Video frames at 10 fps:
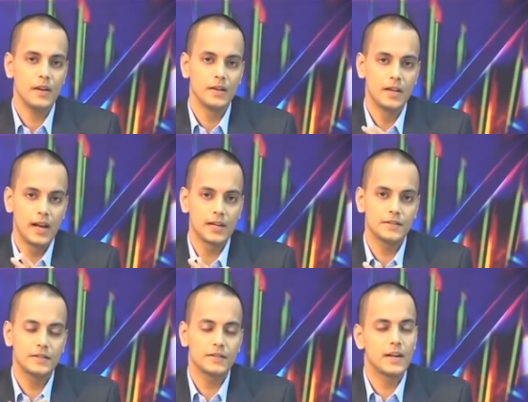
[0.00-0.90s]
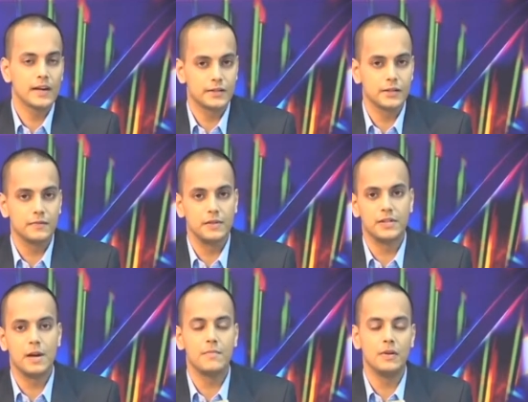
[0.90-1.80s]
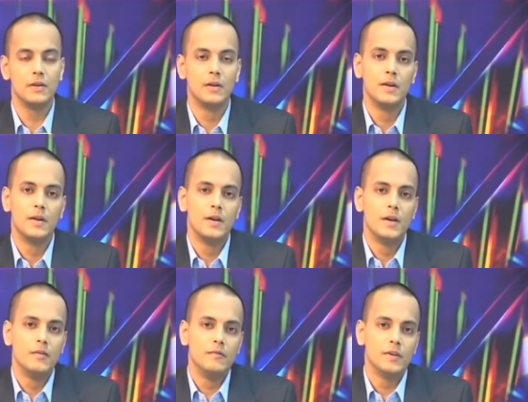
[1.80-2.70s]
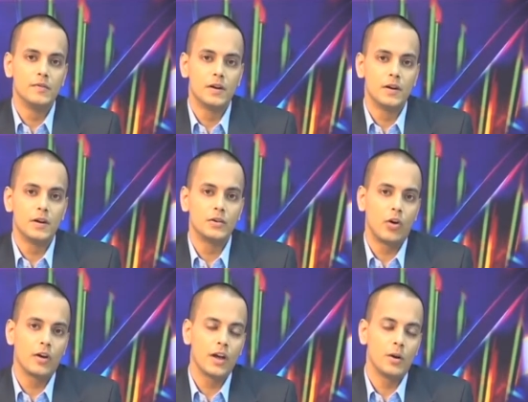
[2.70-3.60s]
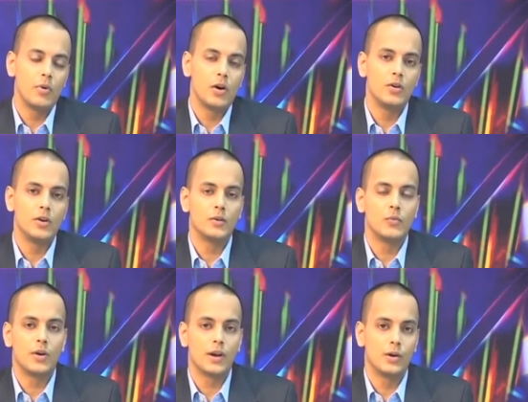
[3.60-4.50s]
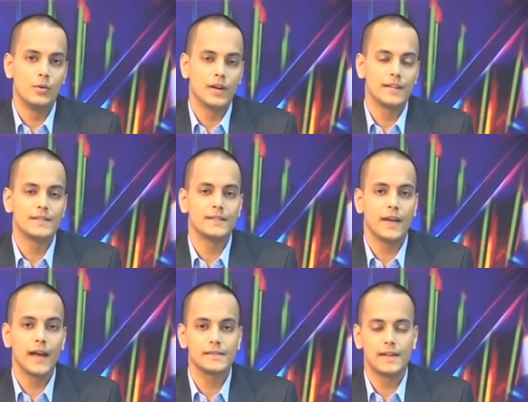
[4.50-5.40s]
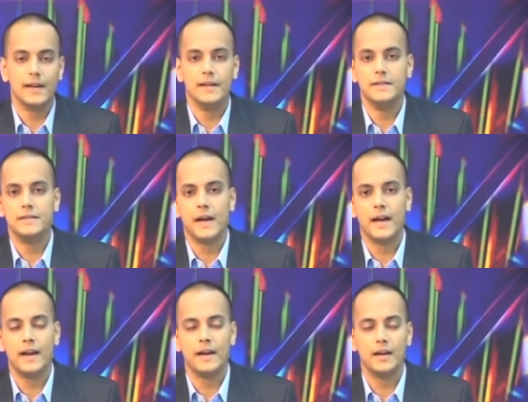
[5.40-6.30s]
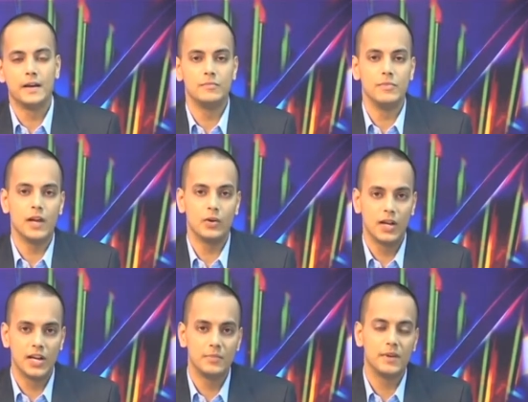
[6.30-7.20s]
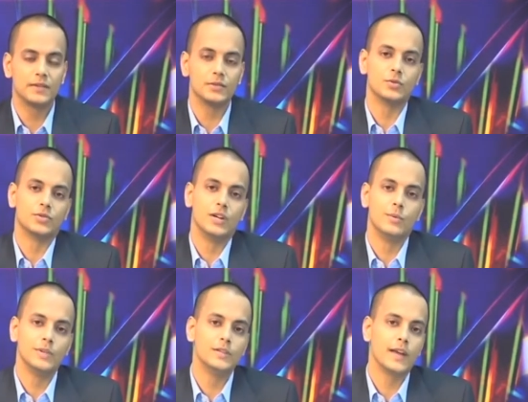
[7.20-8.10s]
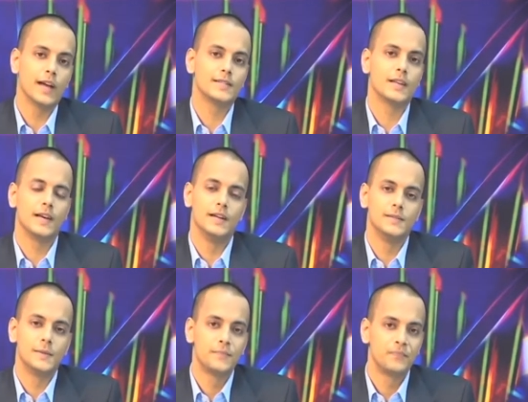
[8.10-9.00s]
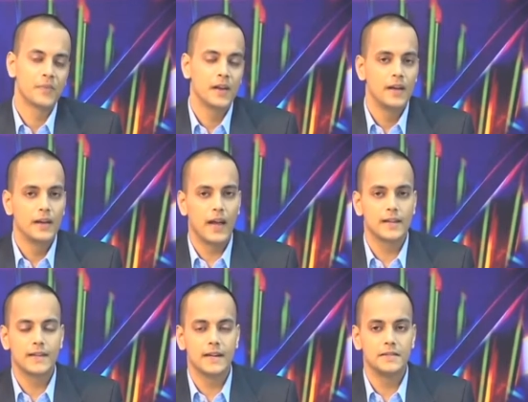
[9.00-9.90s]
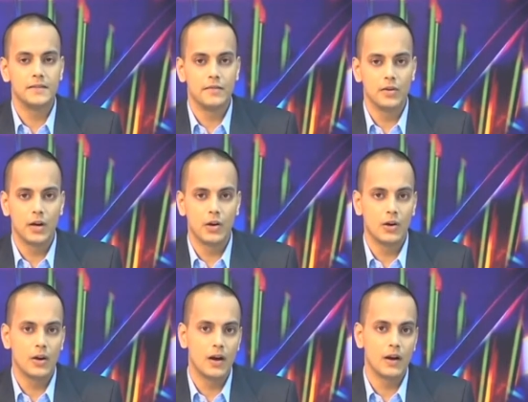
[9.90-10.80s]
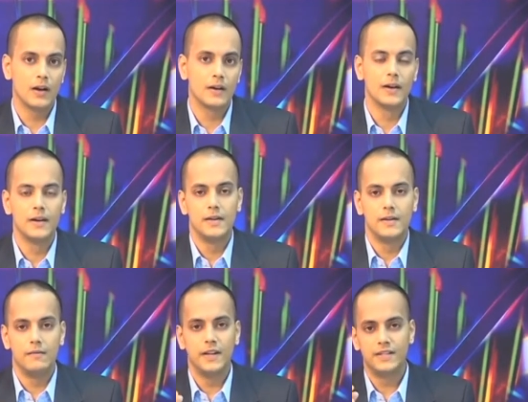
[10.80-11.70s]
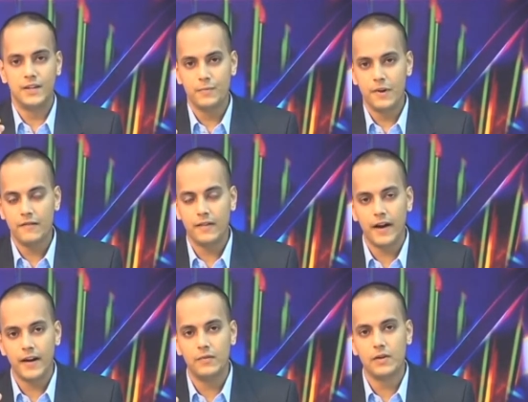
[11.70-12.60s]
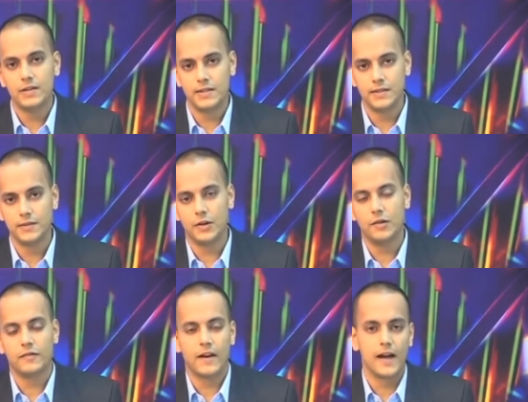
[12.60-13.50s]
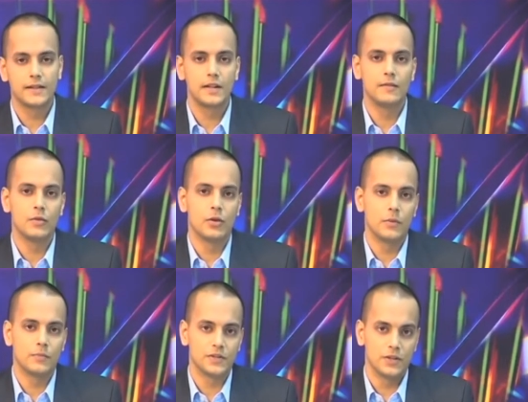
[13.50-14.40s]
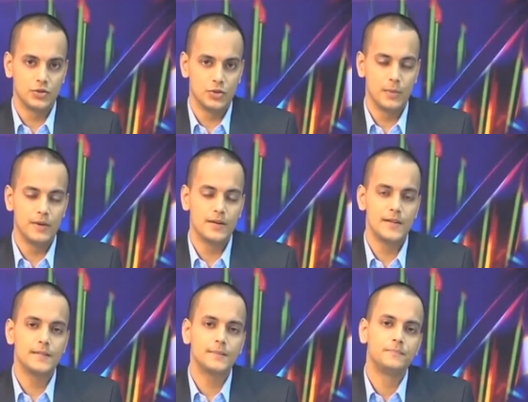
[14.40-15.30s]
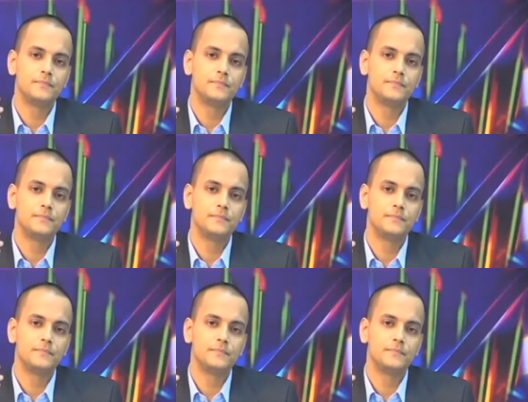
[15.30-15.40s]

In the last lecture for example, we were talking about what are known as cascades and uh, the aerodynamics associated with cascades. Cascades if you recall are very simplified versions of axial flow compressor geometries,